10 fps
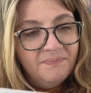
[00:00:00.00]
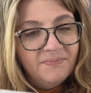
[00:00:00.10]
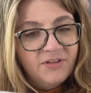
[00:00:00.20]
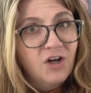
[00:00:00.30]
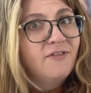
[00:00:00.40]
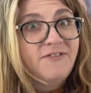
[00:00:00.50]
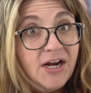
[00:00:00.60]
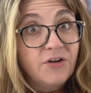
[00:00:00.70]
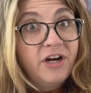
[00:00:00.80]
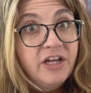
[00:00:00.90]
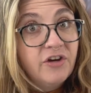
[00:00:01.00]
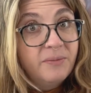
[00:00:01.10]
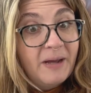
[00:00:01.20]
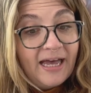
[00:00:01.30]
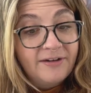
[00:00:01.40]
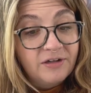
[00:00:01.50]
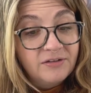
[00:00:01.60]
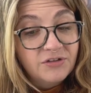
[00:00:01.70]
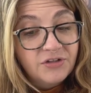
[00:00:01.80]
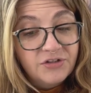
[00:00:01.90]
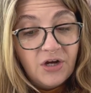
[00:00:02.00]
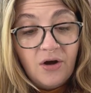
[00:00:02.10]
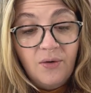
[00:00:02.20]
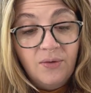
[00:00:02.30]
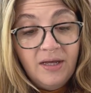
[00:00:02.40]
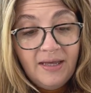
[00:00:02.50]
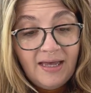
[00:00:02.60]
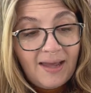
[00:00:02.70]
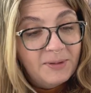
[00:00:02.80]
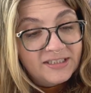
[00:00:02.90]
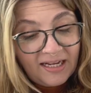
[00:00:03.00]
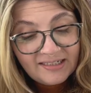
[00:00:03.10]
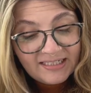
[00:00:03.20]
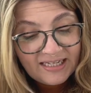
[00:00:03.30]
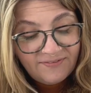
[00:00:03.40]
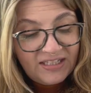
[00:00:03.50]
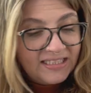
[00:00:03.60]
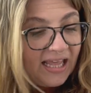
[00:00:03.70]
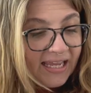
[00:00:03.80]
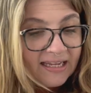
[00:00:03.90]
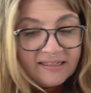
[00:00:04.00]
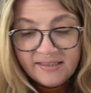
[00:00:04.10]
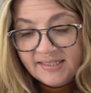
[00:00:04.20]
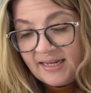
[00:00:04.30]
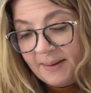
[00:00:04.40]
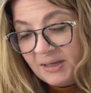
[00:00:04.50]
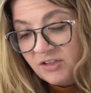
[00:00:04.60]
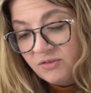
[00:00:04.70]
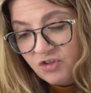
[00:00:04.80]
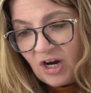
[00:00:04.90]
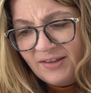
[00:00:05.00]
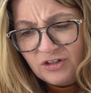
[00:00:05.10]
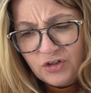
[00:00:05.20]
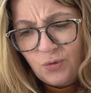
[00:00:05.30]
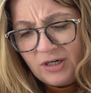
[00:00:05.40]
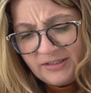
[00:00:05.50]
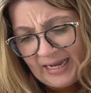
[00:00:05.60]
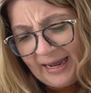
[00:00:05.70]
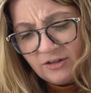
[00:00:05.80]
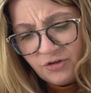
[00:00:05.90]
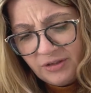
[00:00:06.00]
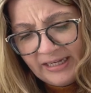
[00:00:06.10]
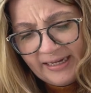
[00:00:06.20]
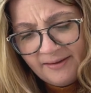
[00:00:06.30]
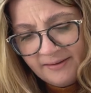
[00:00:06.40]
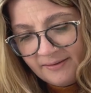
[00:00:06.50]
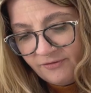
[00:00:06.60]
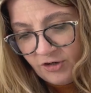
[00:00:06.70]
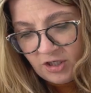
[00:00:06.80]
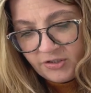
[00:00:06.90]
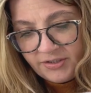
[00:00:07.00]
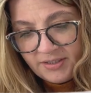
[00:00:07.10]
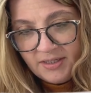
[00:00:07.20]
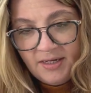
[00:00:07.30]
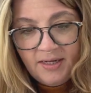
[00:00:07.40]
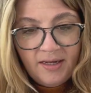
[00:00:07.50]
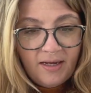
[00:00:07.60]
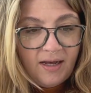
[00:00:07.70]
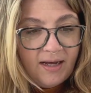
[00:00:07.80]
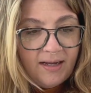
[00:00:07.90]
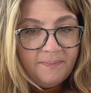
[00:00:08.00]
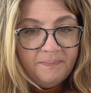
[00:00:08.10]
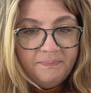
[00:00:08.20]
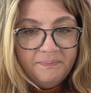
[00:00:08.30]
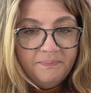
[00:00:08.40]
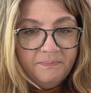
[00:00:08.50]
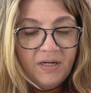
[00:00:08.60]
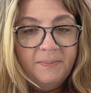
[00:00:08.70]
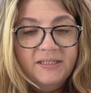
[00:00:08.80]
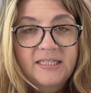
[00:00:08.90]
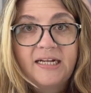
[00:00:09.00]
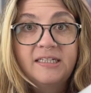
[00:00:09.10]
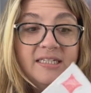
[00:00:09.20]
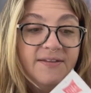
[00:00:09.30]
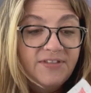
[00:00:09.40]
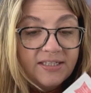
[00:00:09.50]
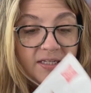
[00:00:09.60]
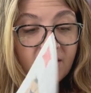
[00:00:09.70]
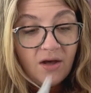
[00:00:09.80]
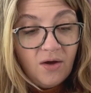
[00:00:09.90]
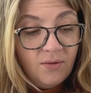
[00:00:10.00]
they're very good patterns. So I'm excited to give these leggings. I might try the shorts actually first. But I'm excited to give this a go.